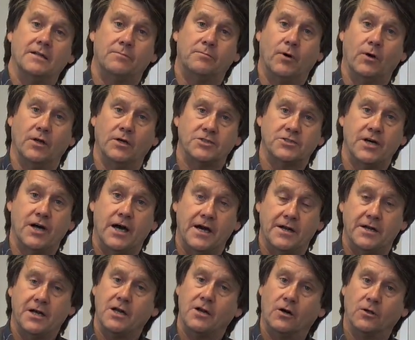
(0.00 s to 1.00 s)
the
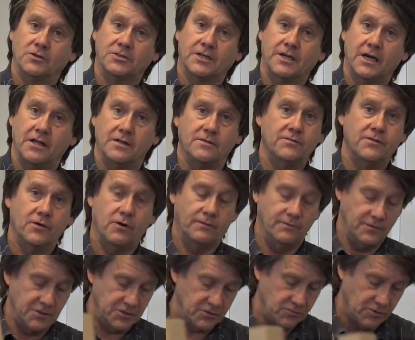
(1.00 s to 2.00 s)
polystyrene altogether for
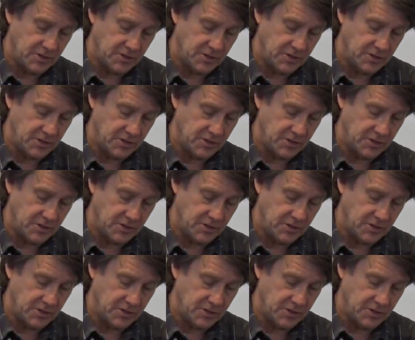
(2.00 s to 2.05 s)
obvious